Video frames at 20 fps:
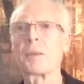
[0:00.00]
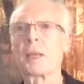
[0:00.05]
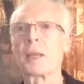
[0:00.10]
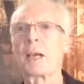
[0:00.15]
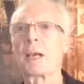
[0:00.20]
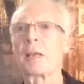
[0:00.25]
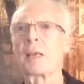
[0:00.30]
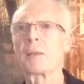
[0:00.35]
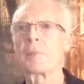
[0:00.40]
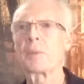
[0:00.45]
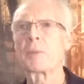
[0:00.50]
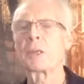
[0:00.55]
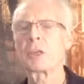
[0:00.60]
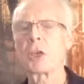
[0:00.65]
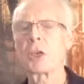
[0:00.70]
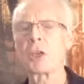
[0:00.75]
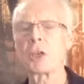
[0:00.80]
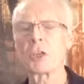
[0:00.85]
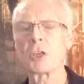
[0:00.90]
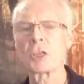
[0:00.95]
And
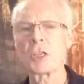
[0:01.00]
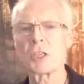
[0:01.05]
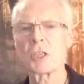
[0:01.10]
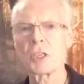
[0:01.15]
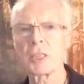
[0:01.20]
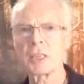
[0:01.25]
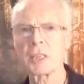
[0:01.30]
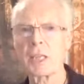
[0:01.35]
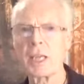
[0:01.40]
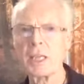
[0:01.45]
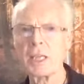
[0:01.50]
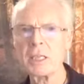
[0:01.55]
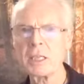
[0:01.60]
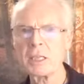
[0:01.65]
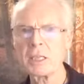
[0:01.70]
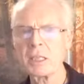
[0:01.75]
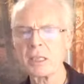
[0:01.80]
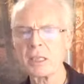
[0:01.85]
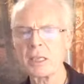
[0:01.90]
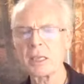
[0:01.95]
because there's
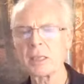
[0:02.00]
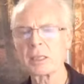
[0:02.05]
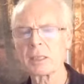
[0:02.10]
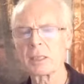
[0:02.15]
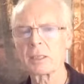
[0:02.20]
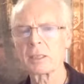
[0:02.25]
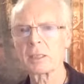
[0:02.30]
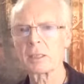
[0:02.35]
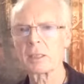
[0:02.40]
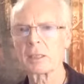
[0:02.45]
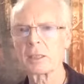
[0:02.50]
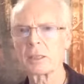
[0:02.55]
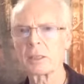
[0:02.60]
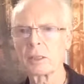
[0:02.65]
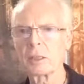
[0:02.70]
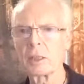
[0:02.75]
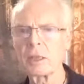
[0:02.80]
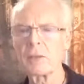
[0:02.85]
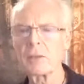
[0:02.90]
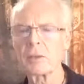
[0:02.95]
inside
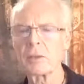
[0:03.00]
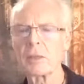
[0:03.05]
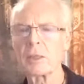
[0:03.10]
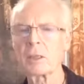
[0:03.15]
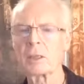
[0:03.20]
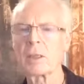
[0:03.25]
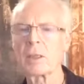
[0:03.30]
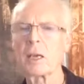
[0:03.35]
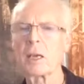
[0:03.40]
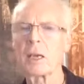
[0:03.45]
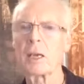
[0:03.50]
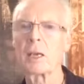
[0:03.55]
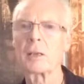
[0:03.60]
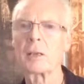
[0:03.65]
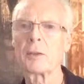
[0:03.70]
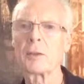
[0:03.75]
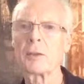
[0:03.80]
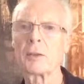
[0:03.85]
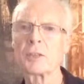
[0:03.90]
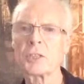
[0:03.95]
the liver
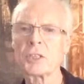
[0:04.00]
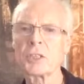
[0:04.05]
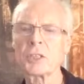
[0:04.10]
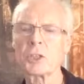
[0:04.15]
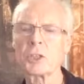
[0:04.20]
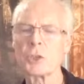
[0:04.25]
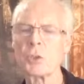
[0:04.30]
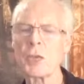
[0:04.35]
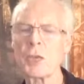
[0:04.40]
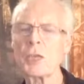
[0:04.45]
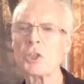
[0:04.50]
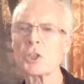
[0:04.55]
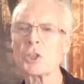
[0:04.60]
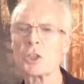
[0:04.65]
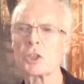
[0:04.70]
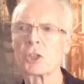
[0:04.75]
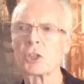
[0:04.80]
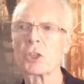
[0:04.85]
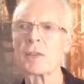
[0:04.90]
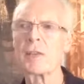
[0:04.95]

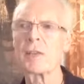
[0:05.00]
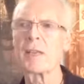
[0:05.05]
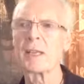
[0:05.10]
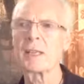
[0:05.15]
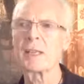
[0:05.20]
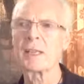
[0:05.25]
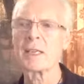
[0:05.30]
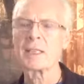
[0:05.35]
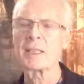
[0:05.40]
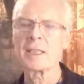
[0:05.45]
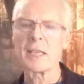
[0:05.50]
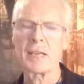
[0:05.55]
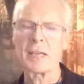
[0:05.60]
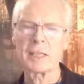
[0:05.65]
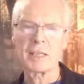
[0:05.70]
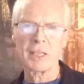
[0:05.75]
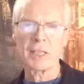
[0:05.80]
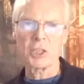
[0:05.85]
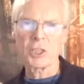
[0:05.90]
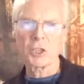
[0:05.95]
situation, there's
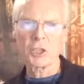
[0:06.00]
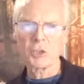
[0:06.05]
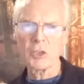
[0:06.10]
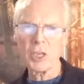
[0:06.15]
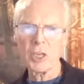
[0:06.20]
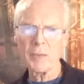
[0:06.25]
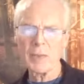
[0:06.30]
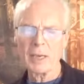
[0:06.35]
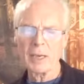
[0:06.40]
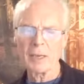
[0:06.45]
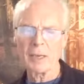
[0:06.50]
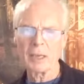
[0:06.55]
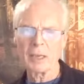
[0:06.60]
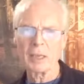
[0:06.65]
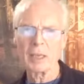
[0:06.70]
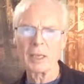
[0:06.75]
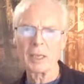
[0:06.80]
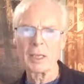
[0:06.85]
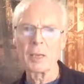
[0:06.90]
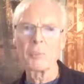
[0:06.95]
that extreme
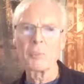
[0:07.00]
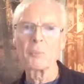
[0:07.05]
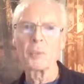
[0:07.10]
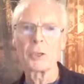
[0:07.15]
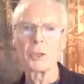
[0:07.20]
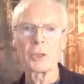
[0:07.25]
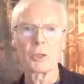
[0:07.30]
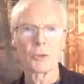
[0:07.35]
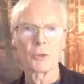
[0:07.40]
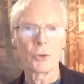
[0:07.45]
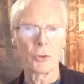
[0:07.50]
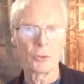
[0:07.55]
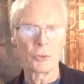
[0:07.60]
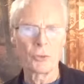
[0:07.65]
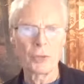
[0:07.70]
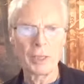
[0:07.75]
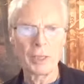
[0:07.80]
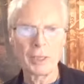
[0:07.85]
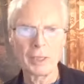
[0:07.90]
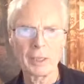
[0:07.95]
anger, but you're a
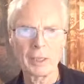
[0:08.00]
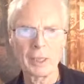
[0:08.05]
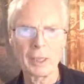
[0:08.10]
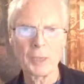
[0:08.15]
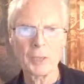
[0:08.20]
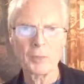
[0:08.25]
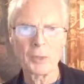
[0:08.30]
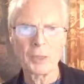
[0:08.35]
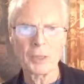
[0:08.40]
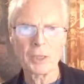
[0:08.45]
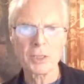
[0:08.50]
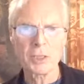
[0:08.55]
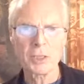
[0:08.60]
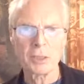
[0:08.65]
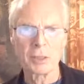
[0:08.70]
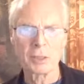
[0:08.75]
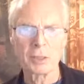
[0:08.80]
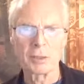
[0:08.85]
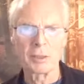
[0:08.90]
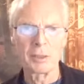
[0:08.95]
really nice
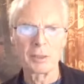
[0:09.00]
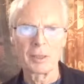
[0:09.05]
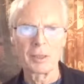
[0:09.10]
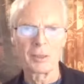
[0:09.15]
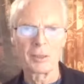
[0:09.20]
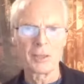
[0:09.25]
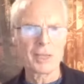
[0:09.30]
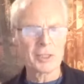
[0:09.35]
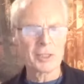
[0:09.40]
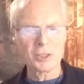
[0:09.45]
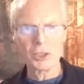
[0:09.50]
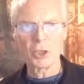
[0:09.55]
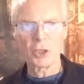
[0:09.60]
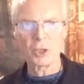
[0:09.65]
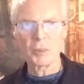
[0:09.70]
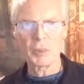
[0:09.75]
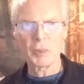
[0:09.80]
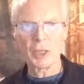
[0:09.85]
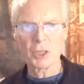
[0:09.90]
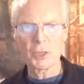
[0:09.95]
person. That's not
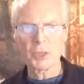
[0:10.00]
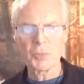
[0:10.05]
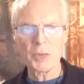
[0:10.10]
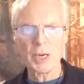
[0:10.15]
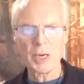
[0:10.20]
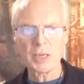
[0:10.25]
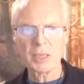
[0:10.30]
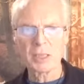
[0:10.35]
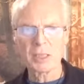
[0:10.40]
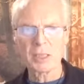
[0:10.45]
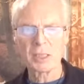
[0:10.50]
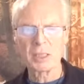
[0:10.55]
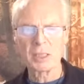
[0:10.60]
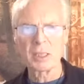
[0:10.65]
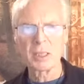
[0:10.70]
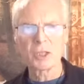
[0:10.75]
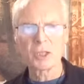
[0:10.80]
going to be expressed.